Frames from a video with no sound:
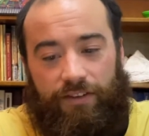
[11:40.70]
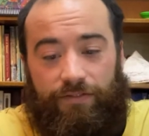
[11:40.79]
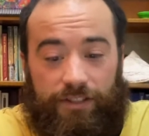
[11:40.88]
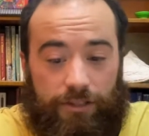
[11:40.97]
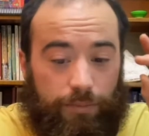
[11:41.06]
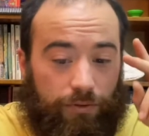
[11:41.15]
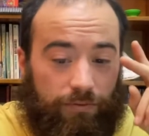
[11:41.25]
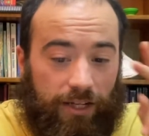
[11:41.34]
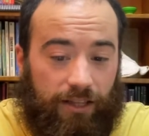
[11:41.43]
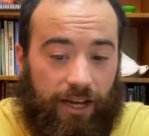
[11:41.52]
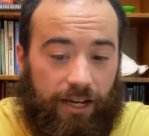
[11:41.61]
Visible
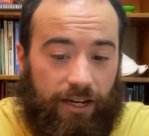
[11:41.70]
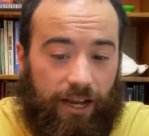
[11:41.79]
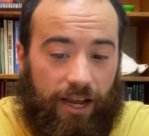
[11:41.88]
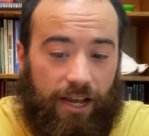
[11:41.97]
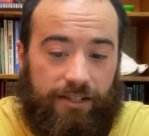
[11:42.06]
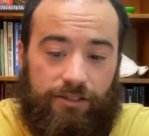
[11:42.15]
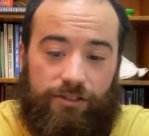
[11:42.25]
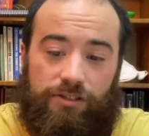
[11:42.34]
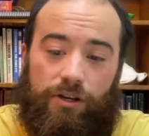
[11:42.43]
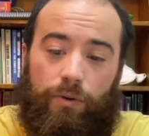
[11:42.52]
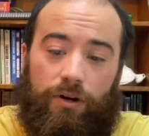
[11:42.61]
red light has a
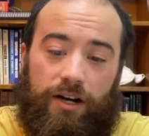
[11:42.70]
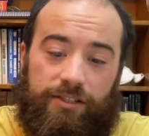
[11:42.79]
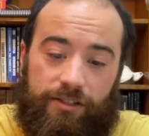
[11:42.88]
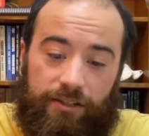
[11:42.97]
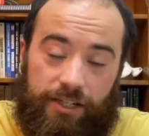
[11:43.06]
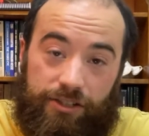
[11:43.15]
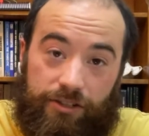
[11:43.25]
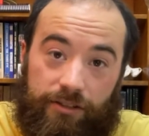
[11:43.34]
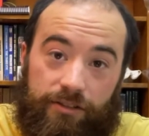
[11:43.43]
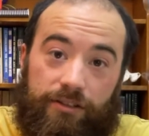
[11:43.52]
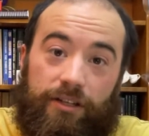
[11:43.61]
slower
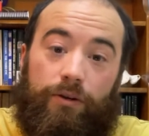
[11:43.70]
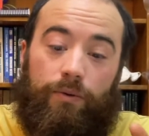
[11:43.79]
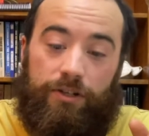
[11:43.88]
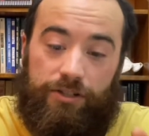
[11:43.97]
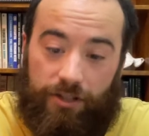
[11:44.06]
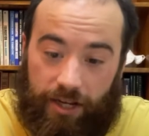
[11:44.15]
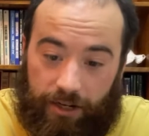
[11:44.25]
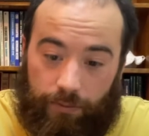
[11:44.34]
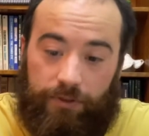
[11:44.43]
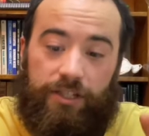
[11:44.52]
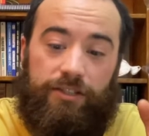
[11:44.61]
oscillation than orange light,
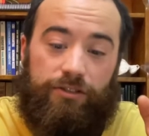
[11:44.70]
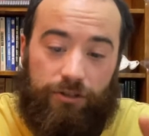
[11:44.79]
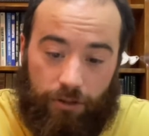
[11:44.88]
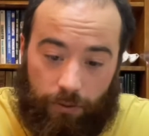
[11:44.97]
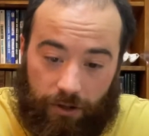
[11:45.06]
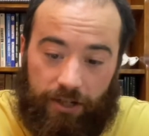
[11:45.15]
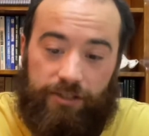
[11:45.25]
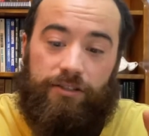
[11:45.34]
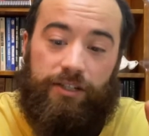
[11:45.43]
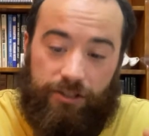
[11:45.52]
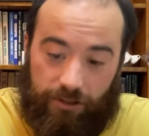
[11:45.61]
which has a slower
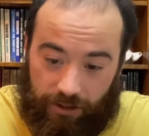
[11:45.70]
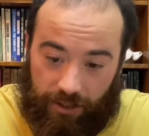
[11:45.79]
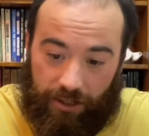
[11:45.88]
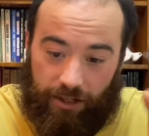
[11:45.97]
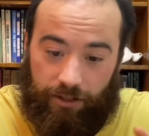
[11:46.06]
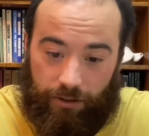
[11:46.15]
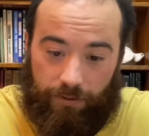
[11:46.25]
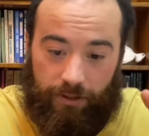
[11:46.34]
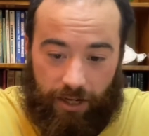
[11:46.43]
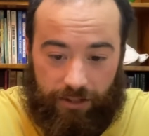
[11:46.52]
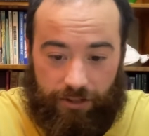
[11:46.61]
oscillation than yellow,
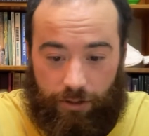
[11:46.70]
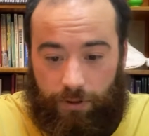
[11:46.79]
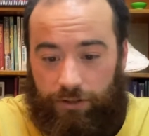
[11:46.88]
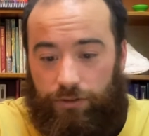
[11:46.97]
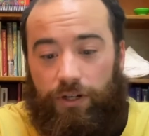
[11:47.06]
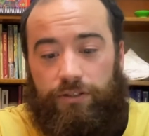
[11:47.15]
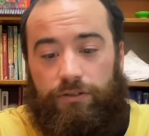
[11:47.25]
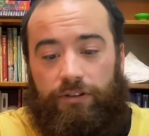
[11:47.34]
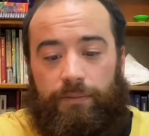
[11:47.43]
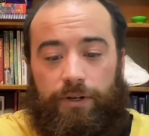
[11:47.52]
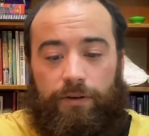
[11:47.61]
and so on throughout the
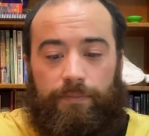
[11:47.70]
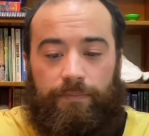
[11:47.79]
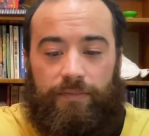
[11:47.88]
rainbow.